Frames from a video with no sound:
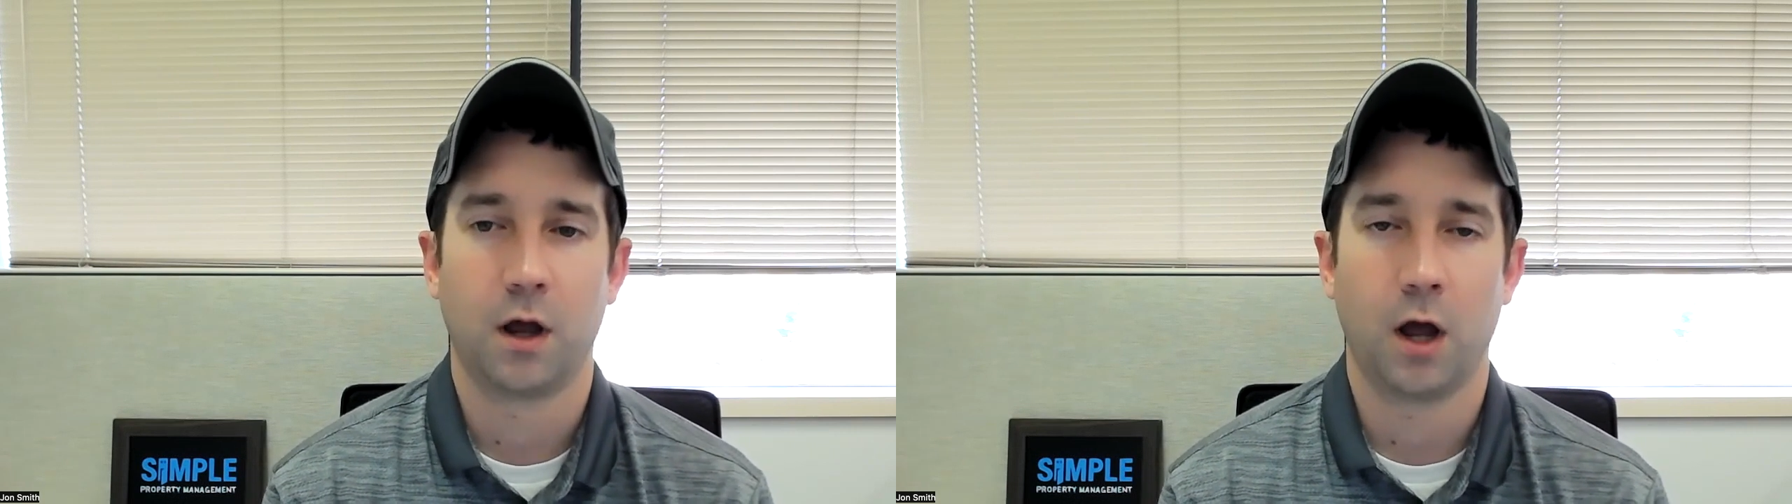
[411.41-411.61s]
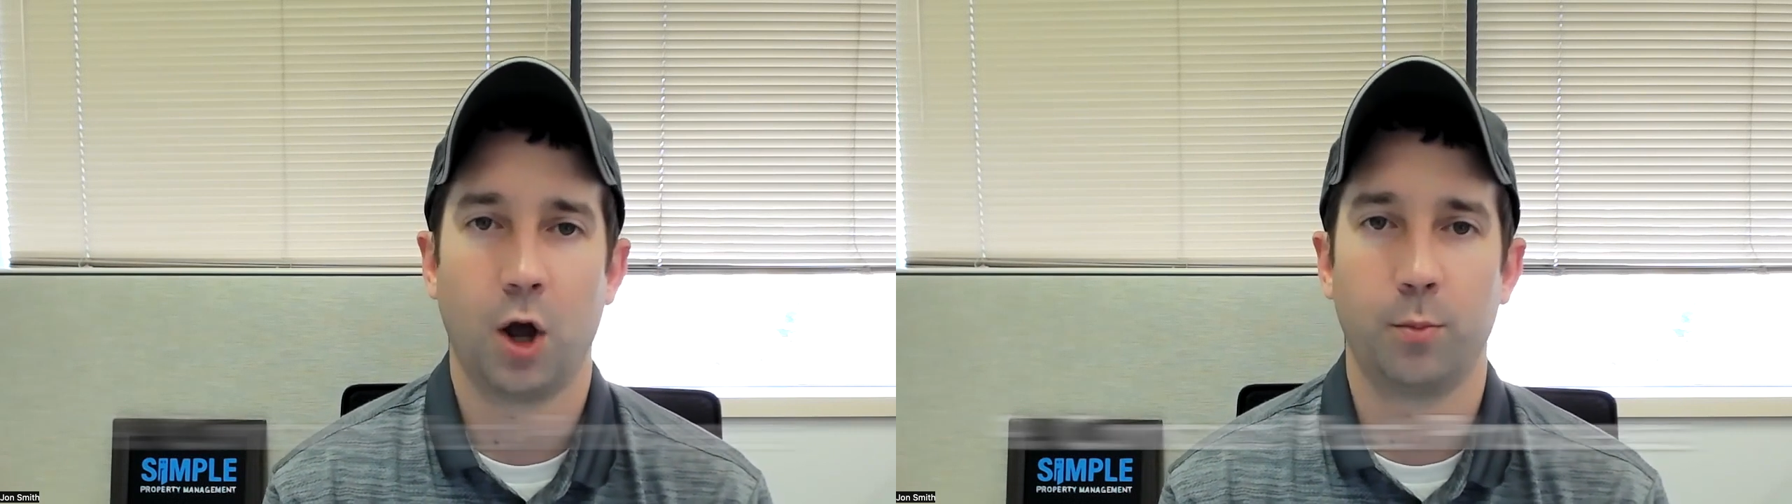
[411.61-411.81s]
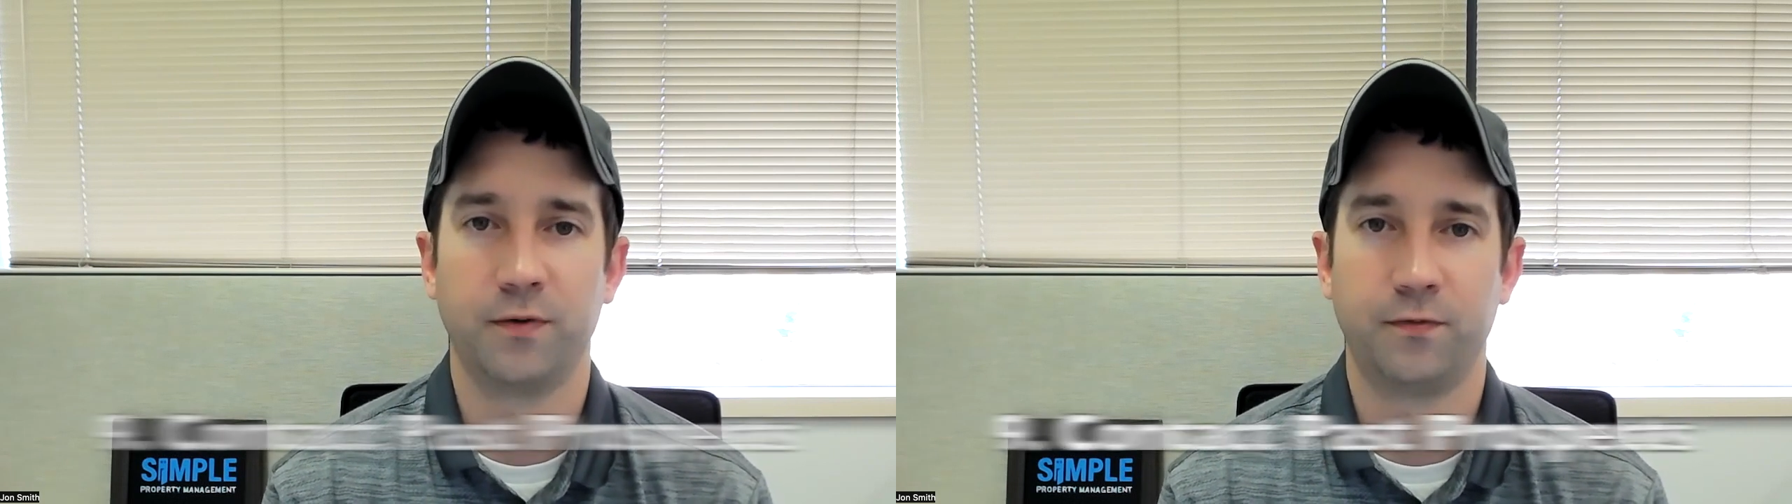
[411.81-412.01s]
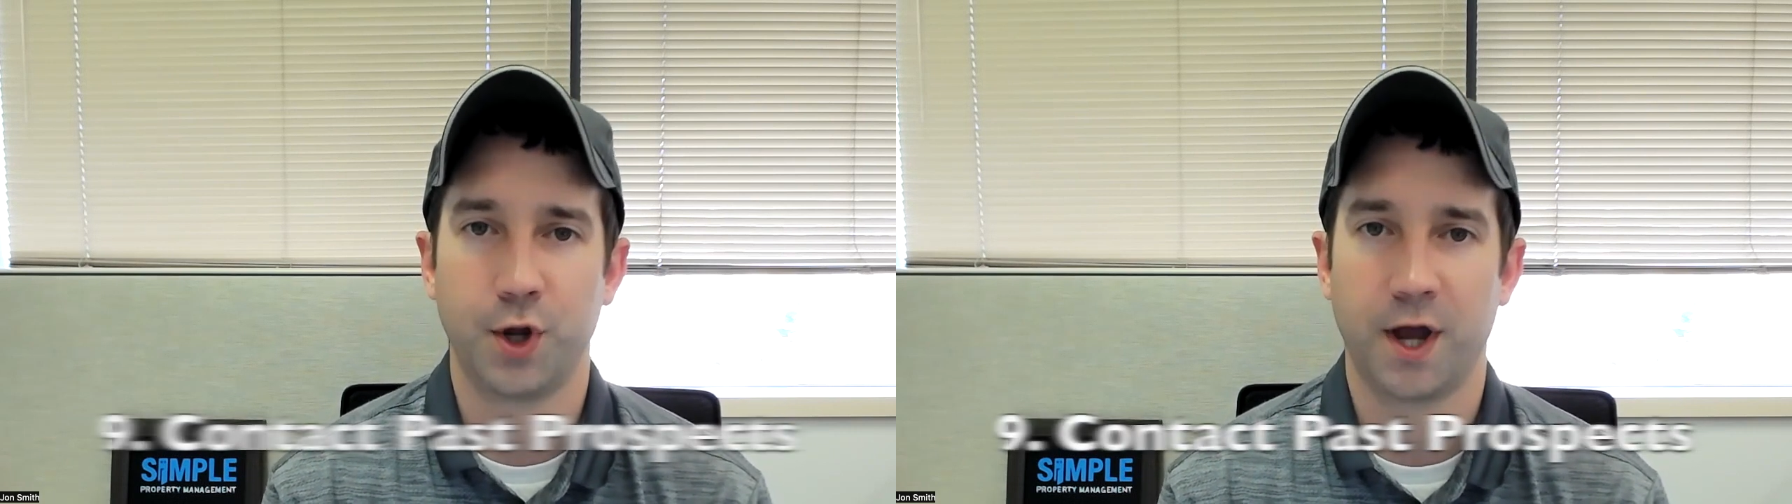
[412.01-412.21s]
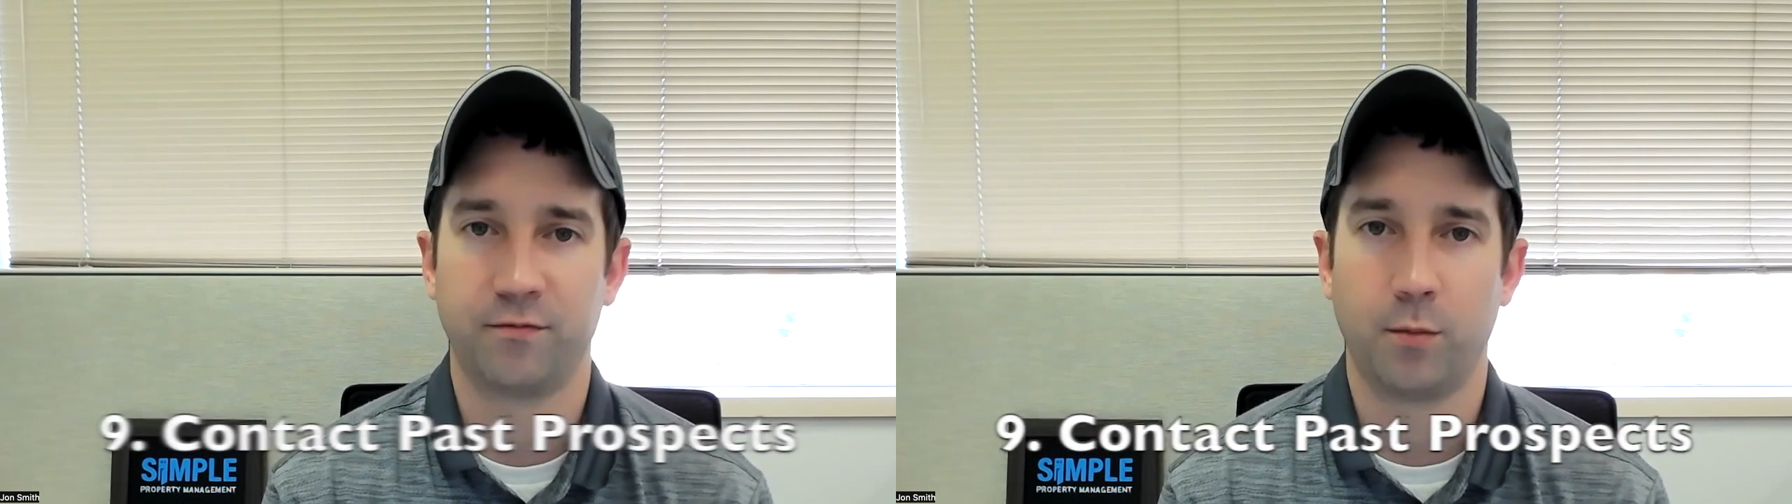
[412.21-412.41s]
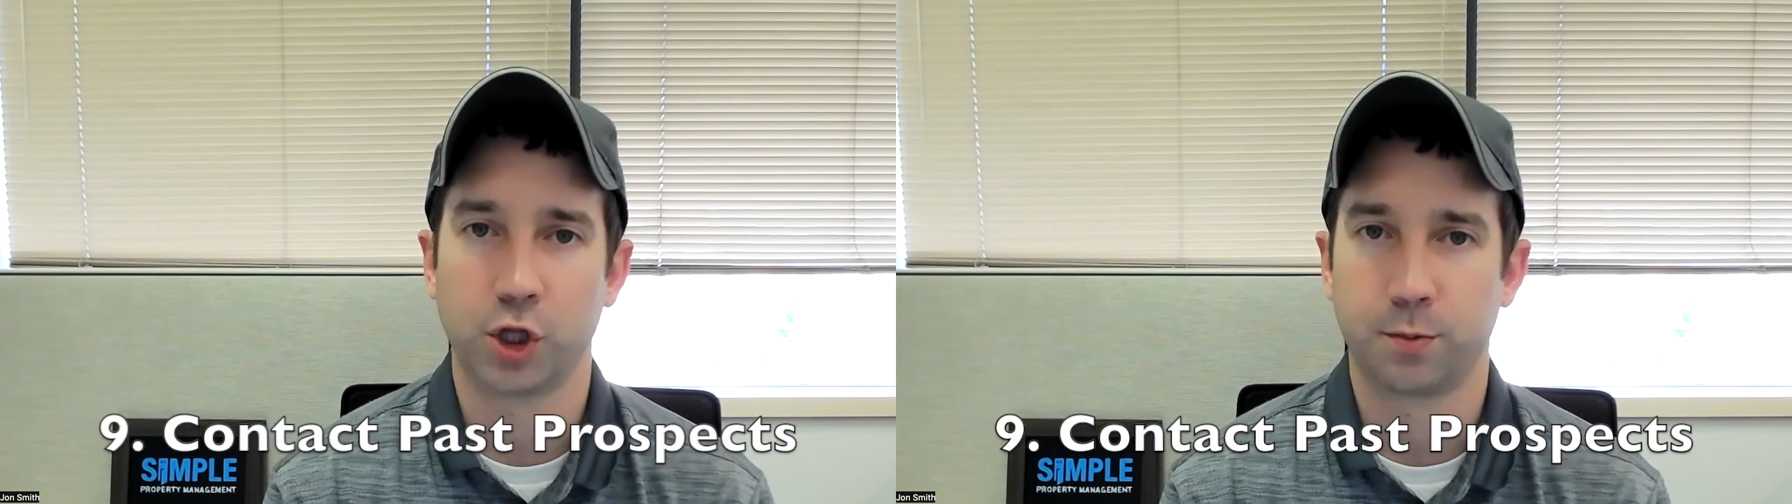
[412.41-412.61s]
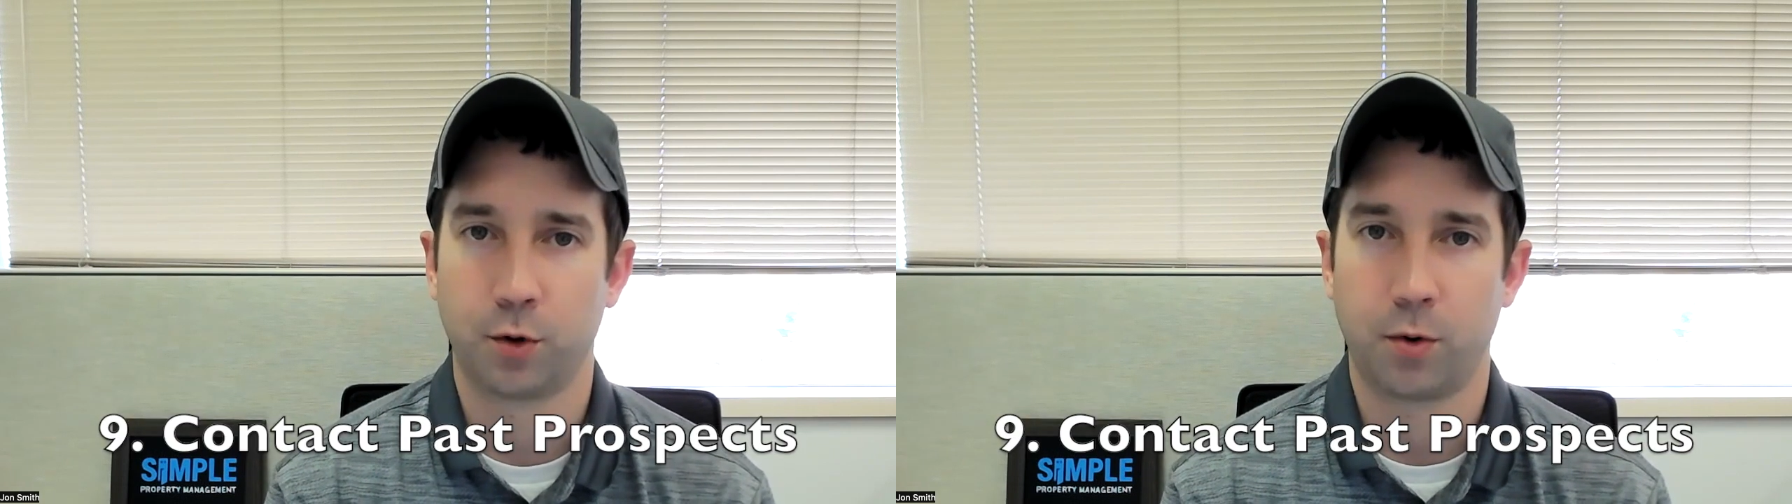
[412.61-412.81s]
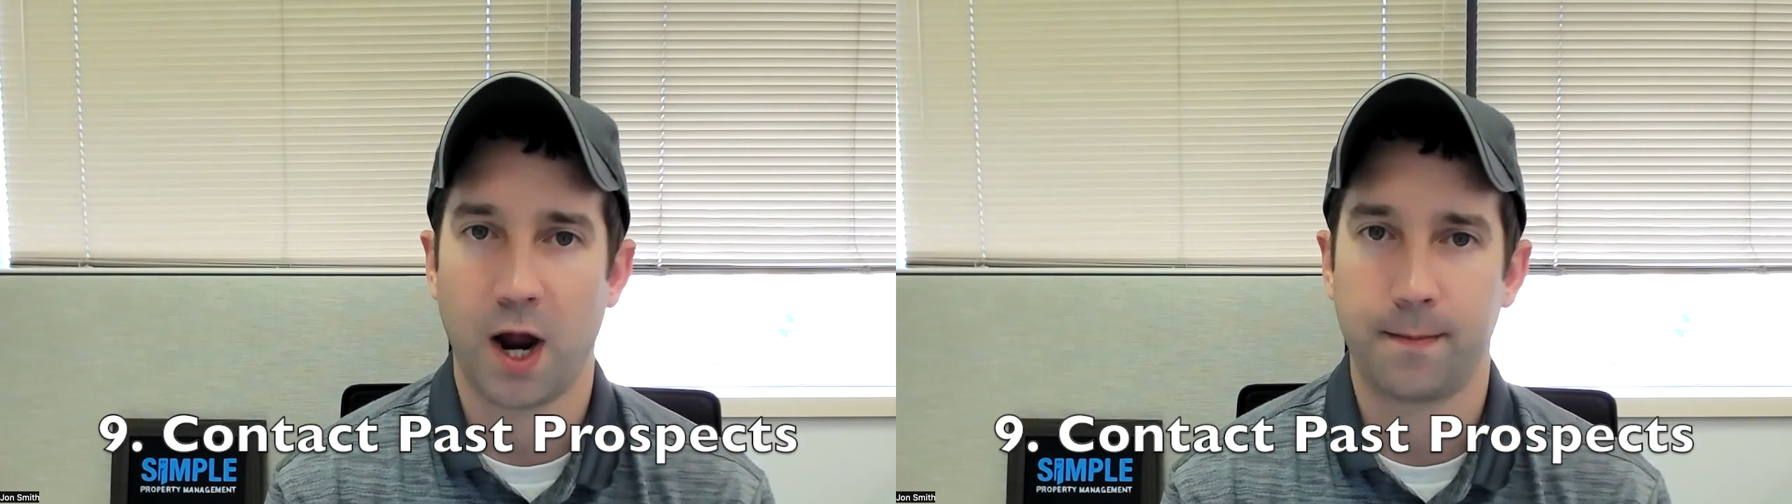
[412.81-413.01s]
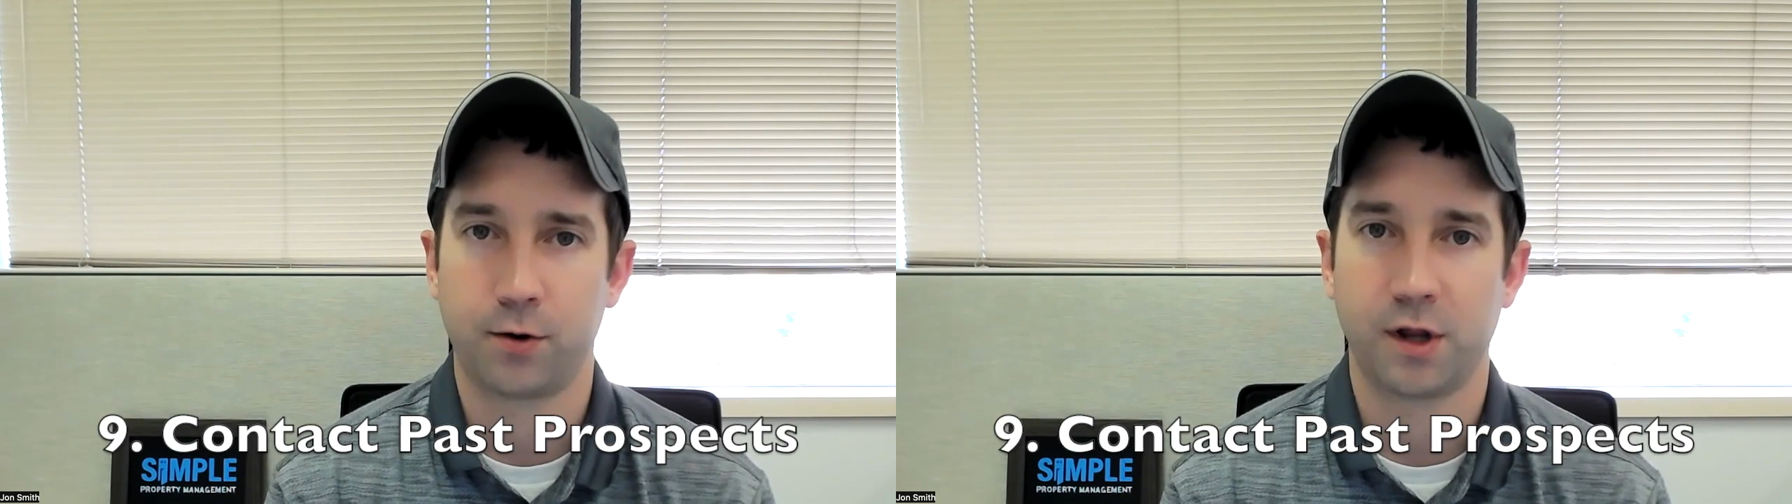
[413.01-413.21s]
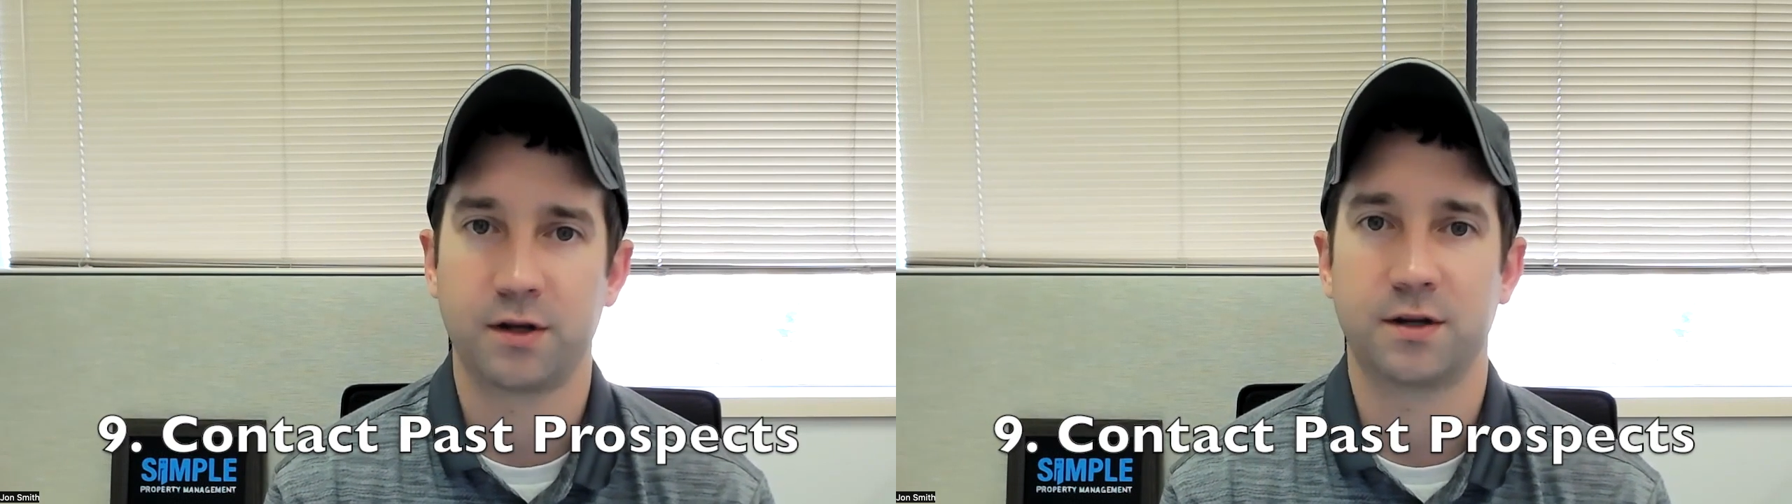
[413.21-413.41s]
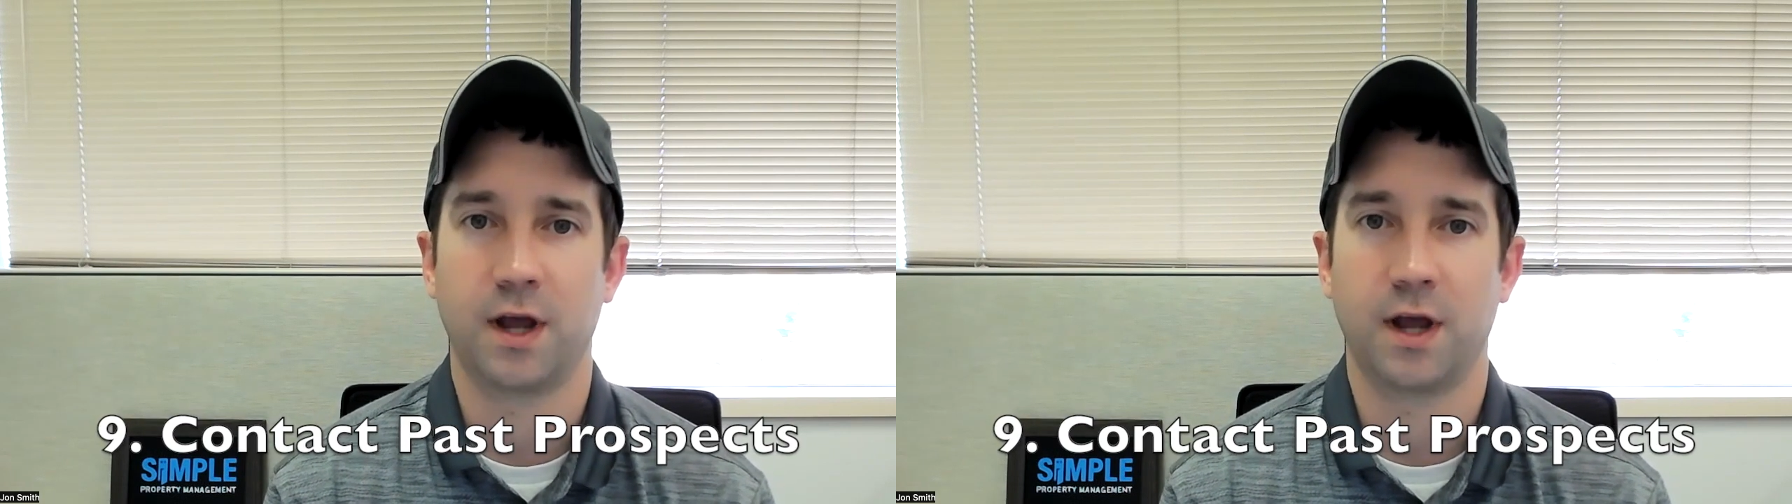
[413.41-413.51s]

If you have multiple properties,